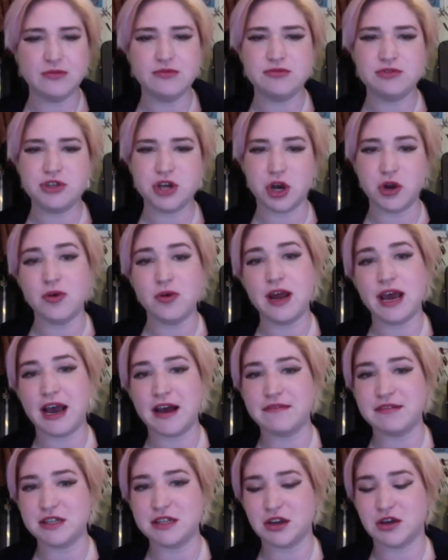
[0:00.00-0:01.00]
you don't
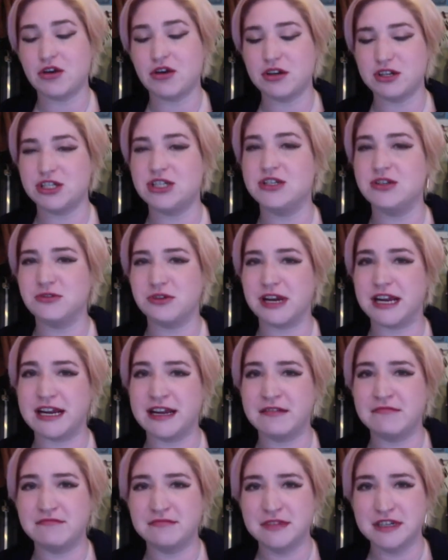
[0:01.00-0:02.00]
have a psychology
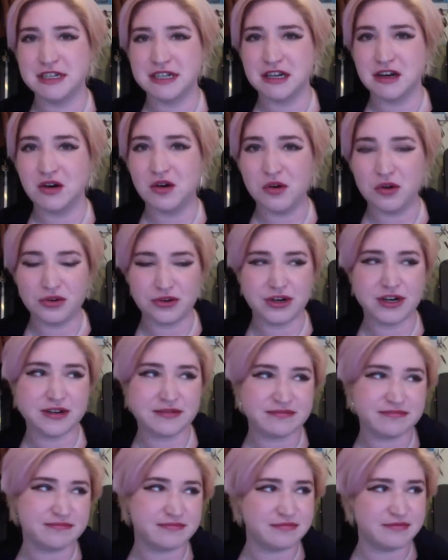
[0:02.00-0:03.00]
degree or
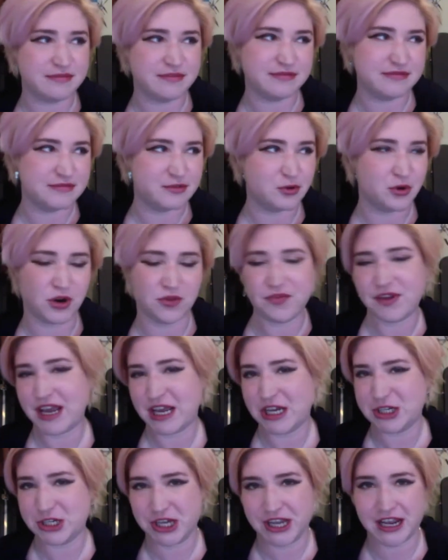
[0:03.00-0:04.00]
a
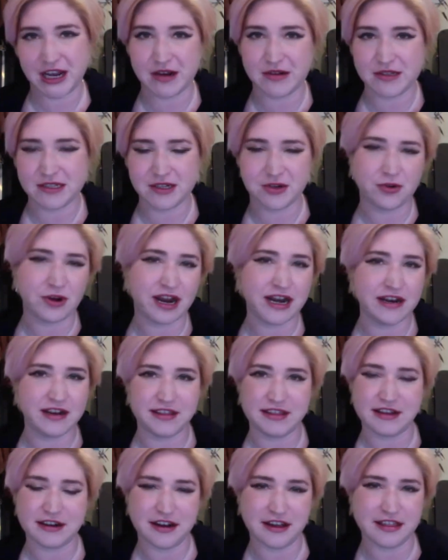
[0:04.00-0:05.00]
qualification in counselling or
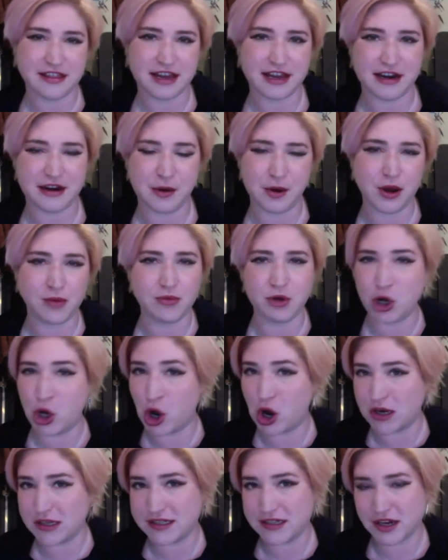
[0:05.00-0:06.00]
anything like that. Now, I'm
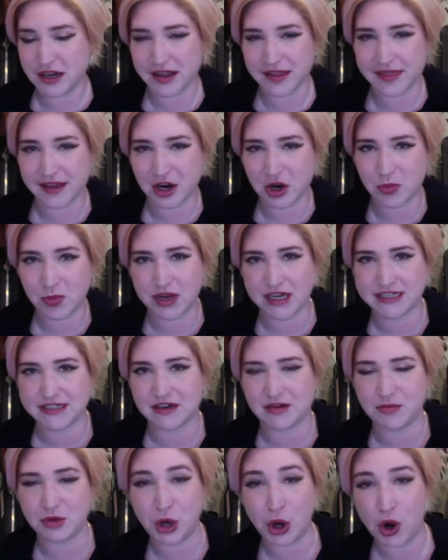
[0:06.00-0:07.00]
not a psychotherapist.
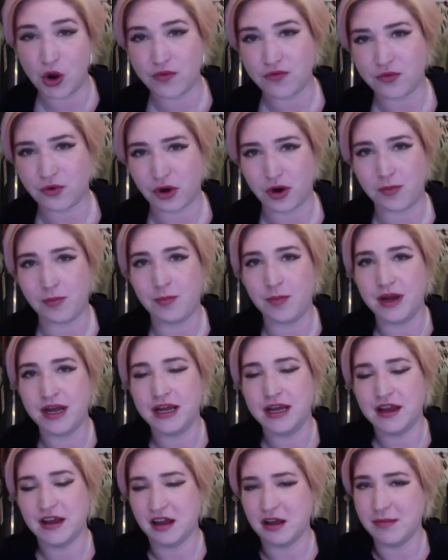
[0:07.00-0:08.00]
I'm not from
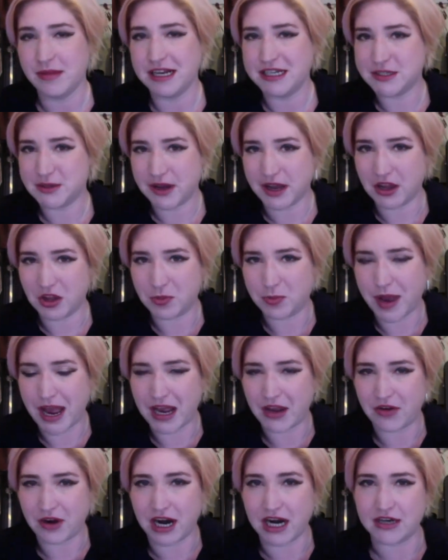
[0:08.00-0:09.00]
a mental health
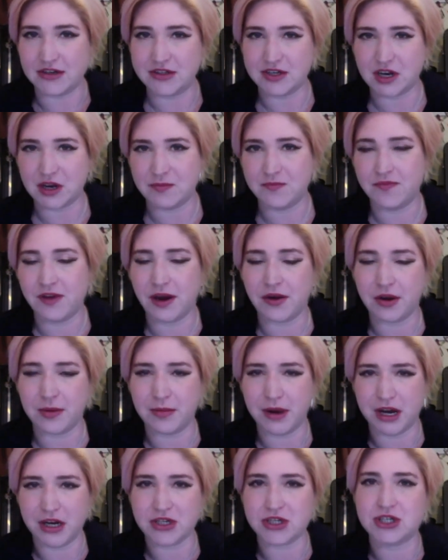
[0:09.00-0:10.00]
background. I'm very
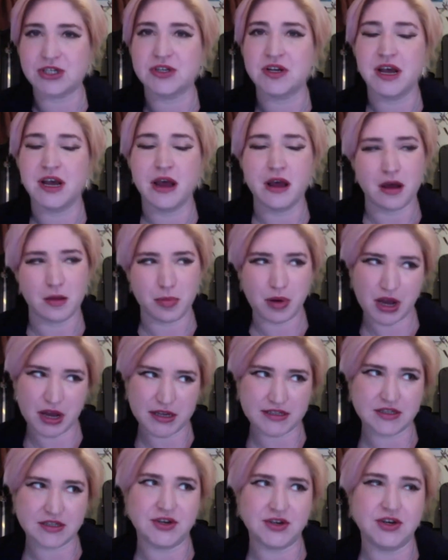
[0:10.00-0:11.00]
much a
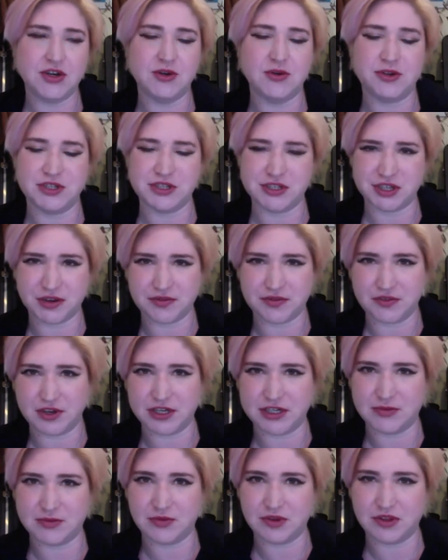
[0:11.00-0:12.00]
person who has
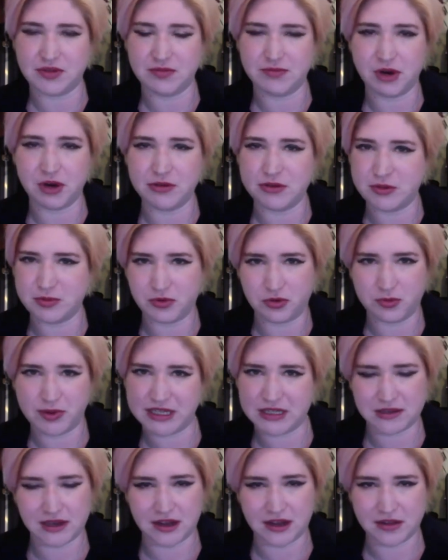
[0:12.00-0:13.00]
suffered with multiple
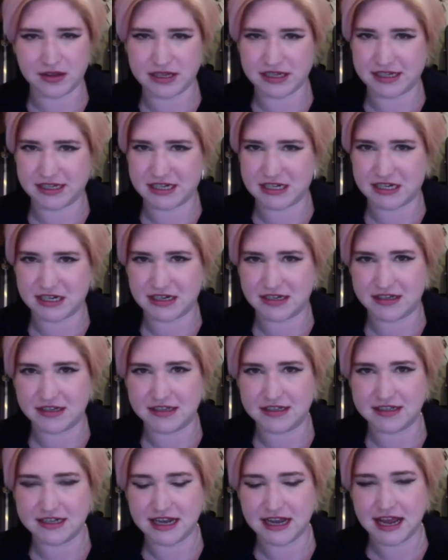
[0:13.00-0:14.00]
mental health
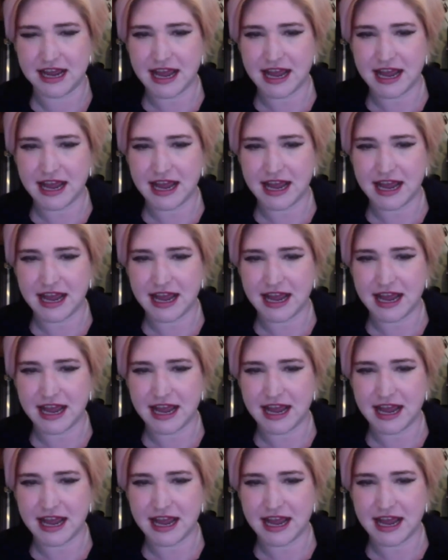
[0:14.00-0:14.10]
conditions.